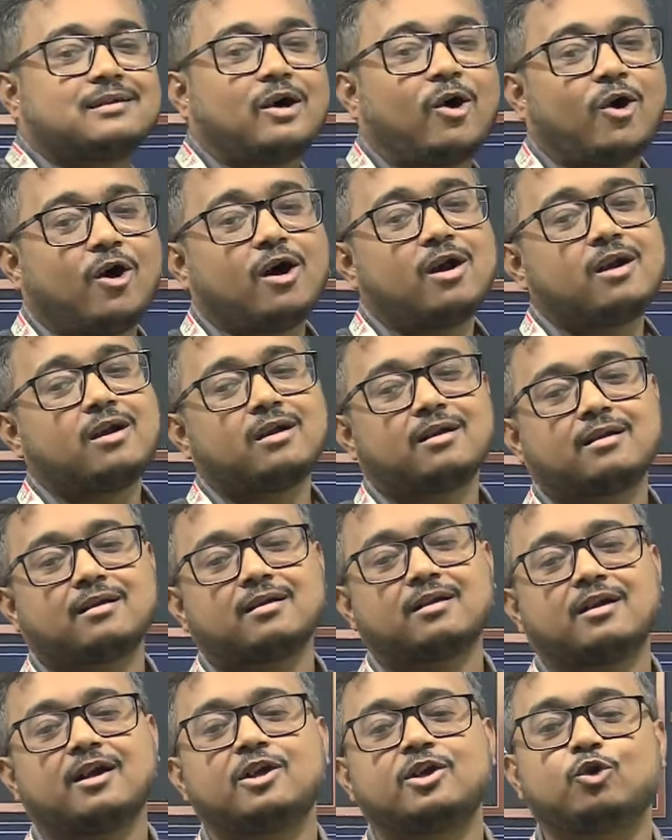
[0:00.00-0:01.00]
or
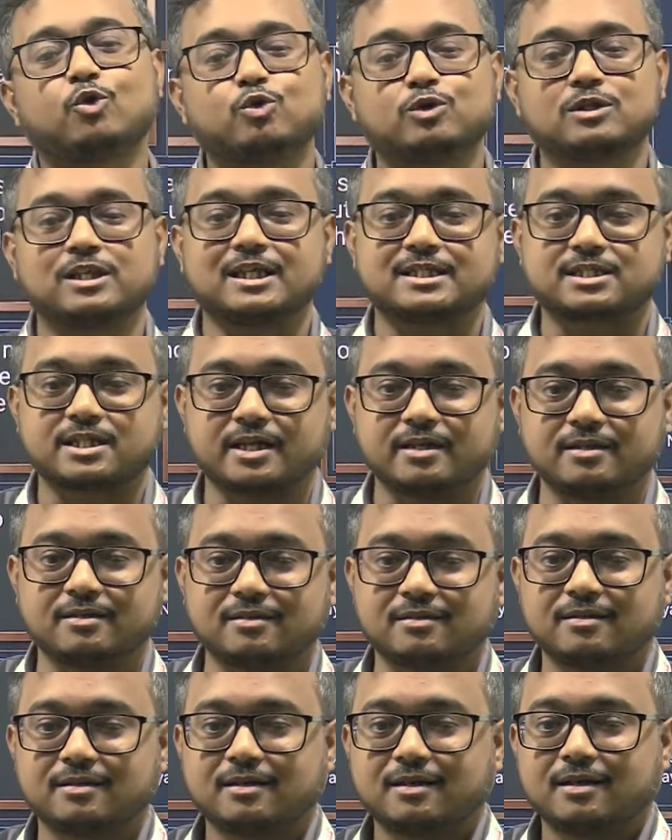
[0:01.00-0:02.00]
toothless tiger.
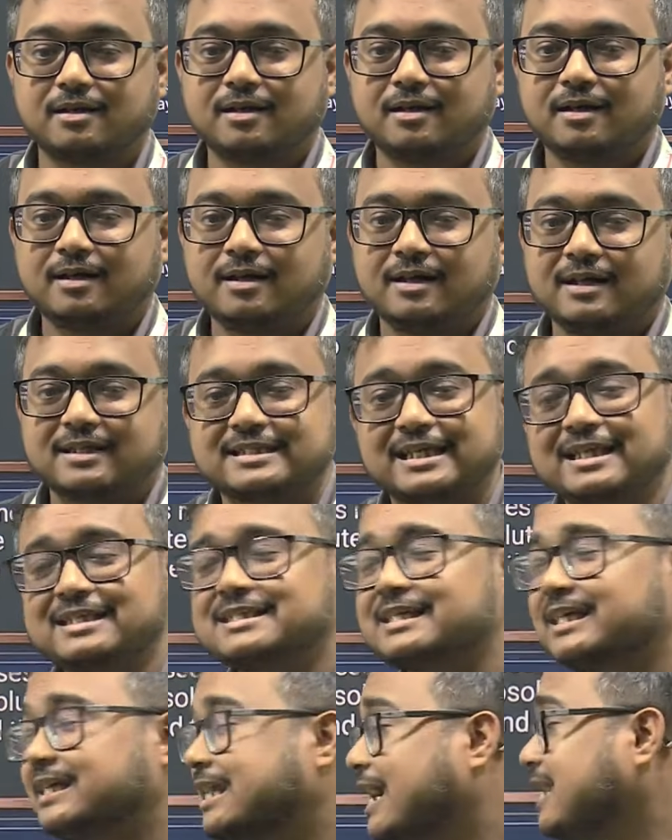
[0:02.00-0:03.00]

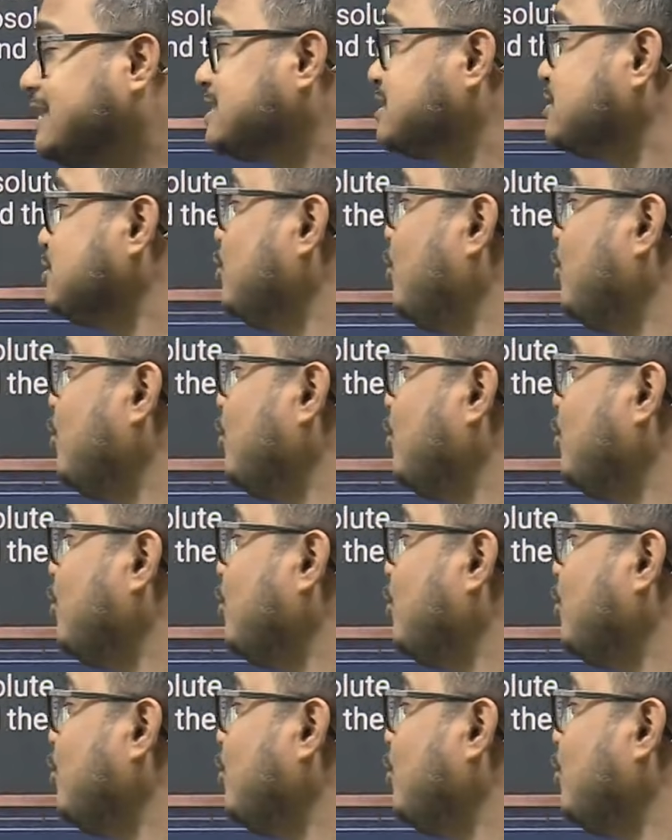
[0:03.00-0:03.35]
Since it has